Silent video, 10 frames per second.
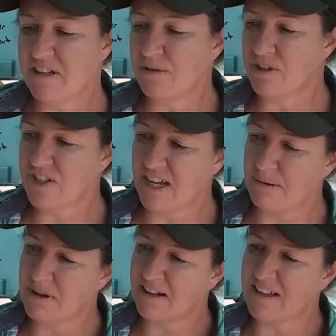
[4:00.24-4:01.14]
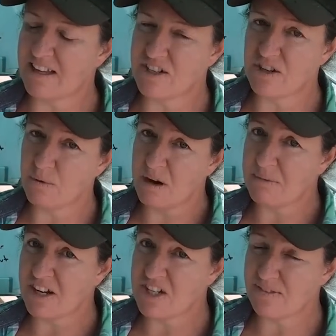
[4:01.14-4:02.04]
tool shed, I'm not exactly sure where I'm
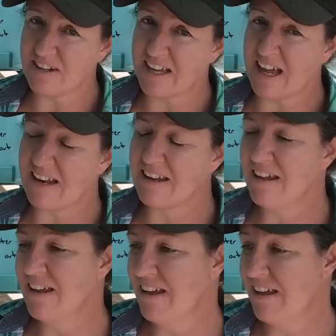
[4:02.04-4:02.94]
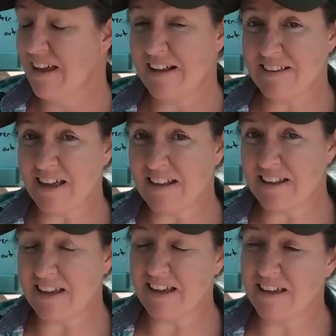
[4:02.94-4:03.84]
going to shift it yet.
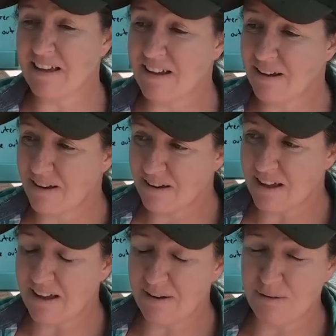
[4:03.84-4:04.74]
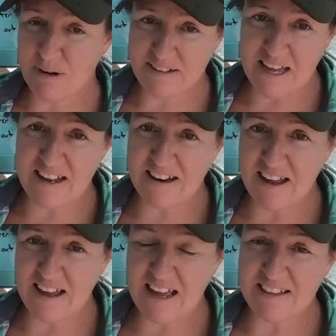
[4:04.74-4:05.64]
Excitingly, my dad and
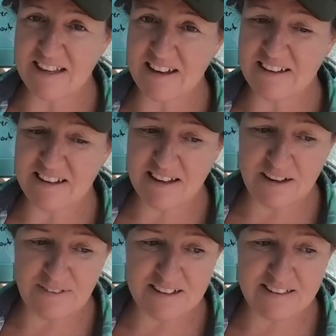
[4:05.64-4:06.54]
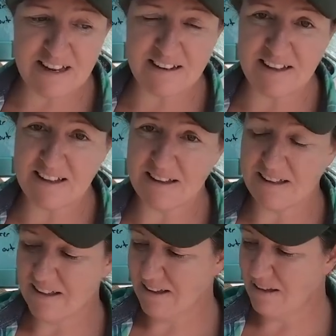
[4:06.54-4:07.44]
I had the idea of extending
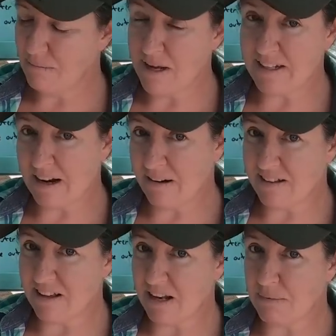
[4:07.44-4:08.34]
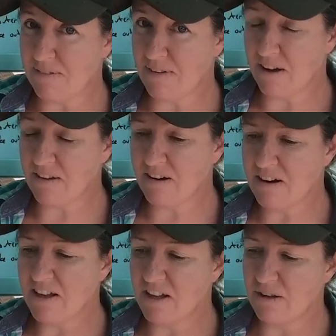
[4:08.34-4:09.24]
my terrace a little bit farther,
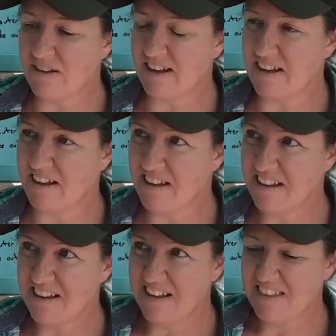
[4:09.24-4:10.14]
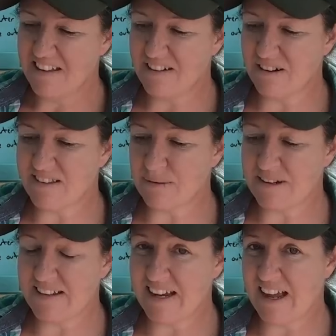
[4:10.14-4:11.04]
using the dirt that
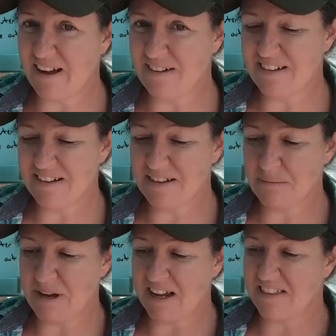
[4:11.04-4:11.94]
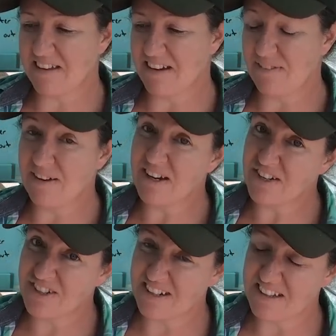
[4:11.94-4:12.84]
we dig out to make the
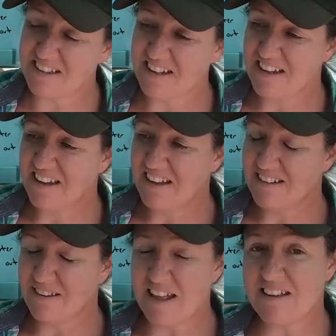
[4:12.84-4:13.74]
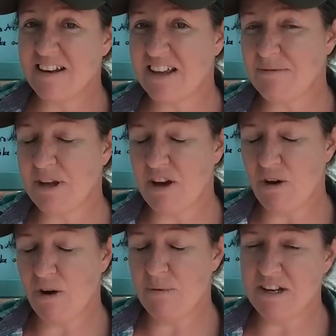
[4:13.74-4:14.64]
foundations. So that's going to give me a
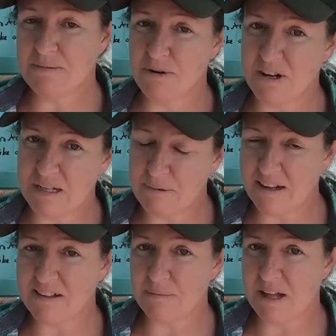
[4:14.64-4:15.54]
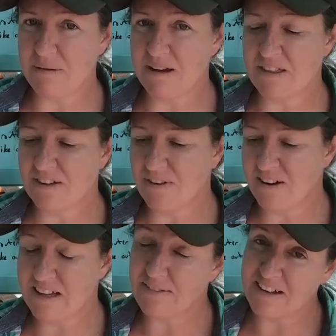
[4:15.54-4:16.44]
whole bunch more space to play with as far
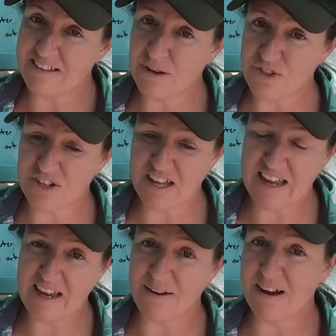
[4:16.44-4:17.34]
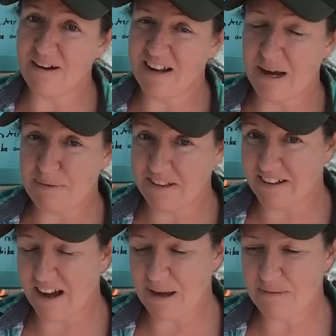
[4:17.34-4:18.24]
as having a social hangout area up at the
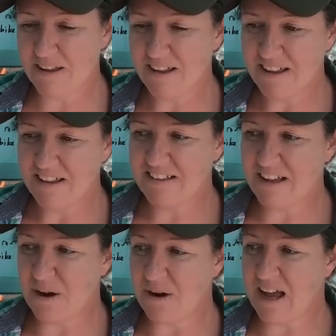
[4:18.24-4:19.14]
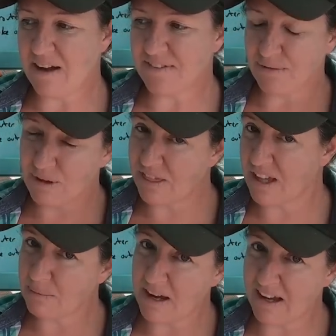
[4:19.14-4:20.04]
top. So I have to
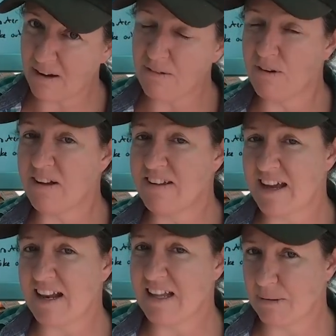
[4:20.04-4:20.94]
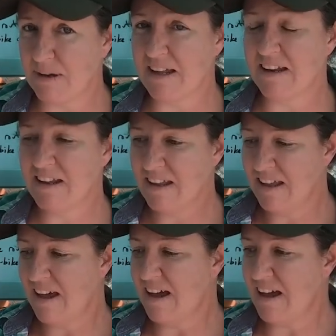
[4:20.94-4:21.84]
rethink my overall design a little bit,
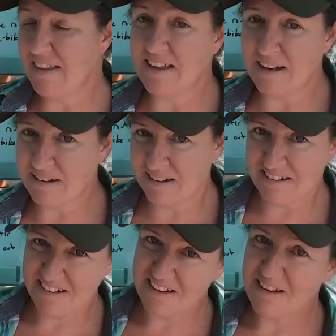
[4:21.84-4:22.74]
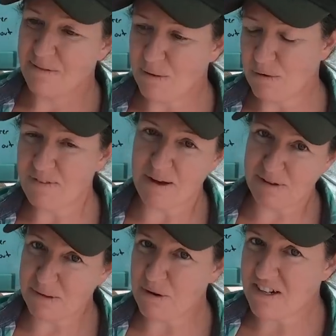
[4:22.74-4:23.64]
and then we'll move on
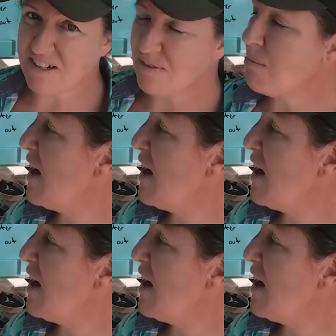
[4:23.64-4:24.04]
with the project from